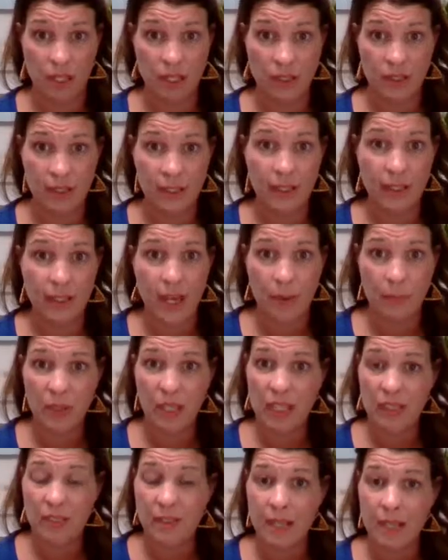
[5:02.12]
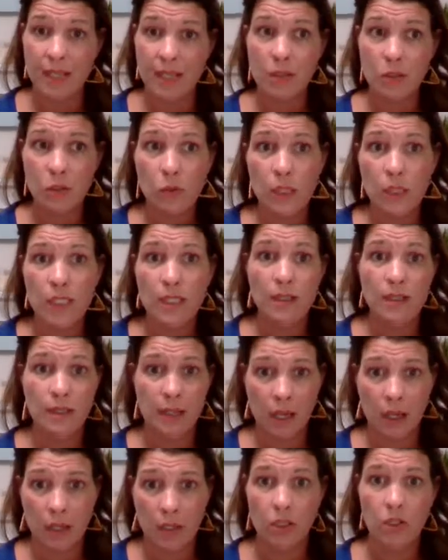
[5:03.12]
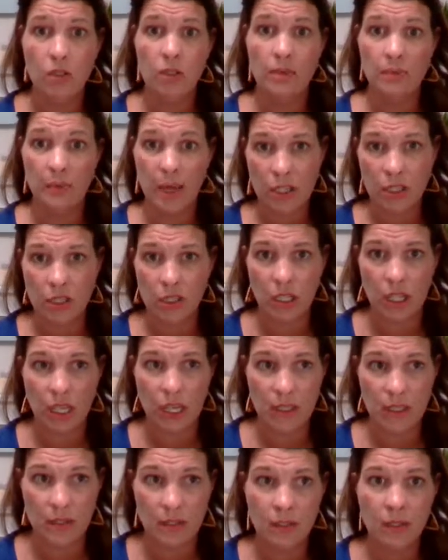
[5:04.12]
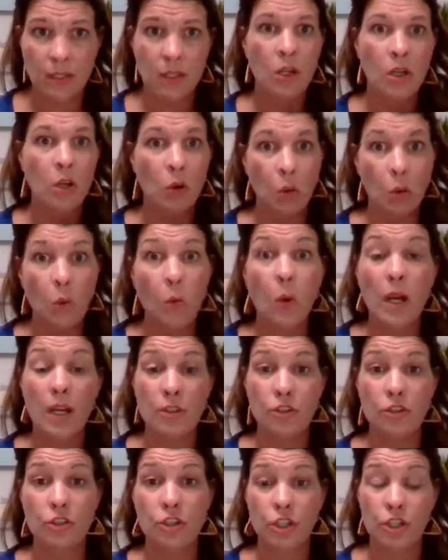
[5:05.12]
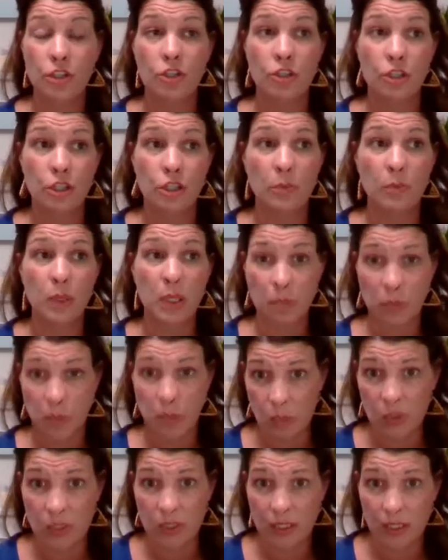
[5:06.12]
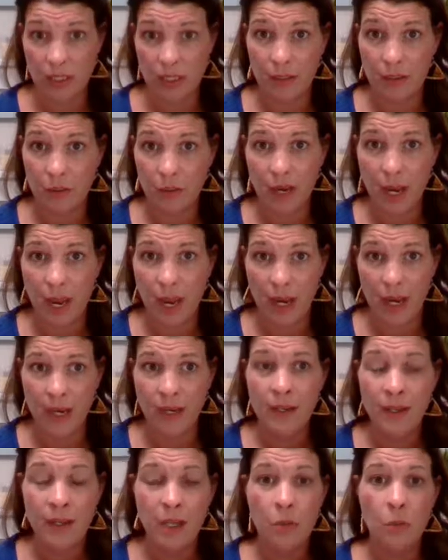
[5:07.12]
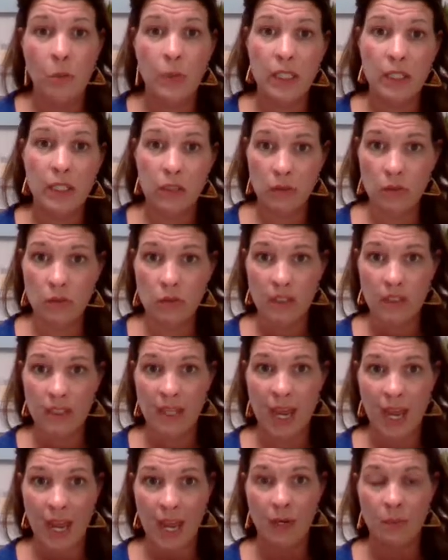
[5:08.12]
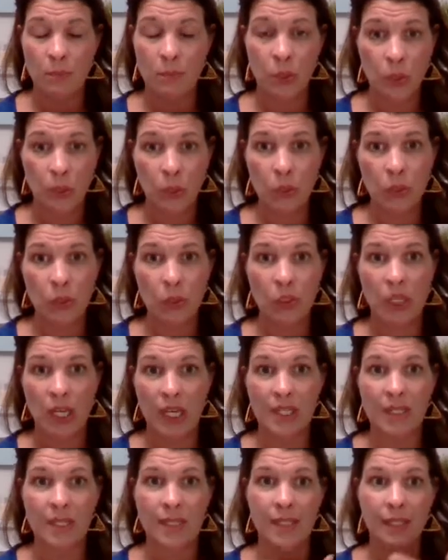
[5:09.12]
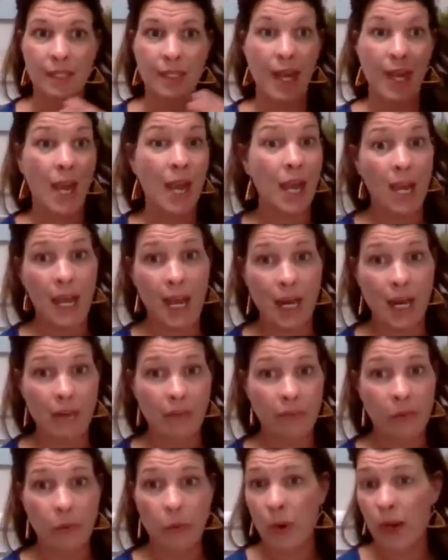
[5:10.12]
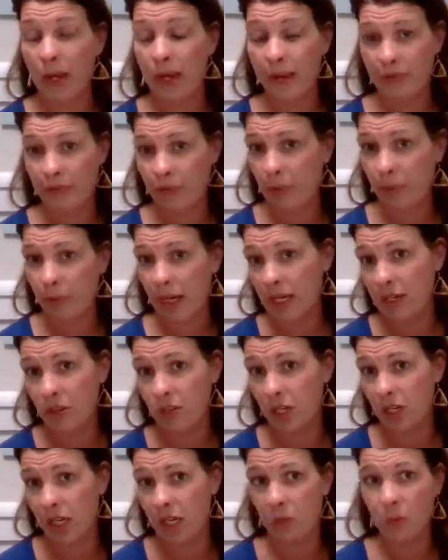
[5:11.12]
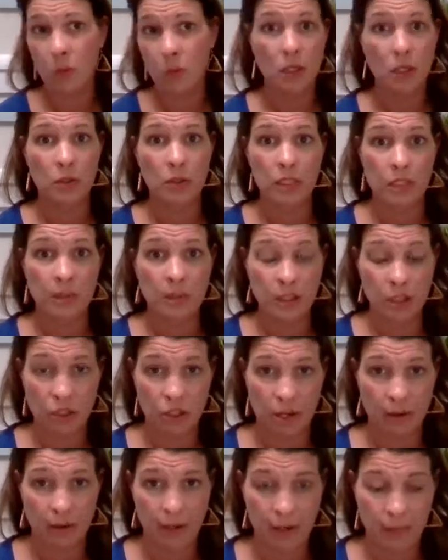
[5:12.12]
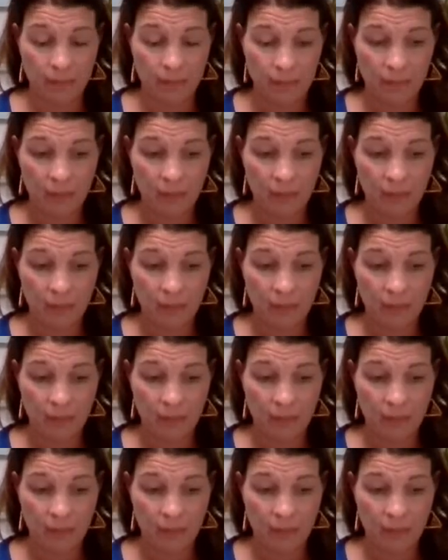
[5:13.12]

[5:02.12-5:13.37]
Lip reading: they see that, because that's going to tell your specialist what she should be posting, okay? We use that poll as a guide for what information we're going to be sharing.